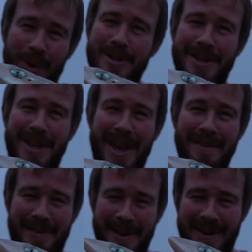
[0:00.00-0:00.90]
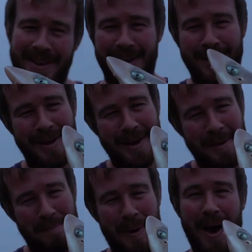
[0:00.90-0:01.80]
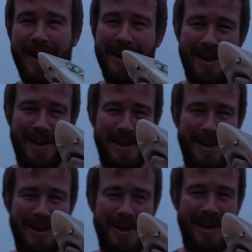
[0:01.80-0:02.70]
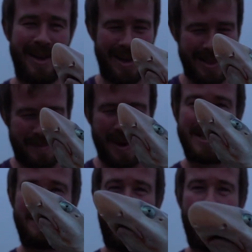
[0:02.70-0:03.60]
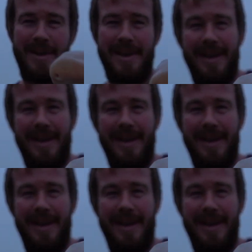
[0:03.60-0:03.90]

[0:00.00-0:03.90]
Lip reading: ones of the evening, but the best bite.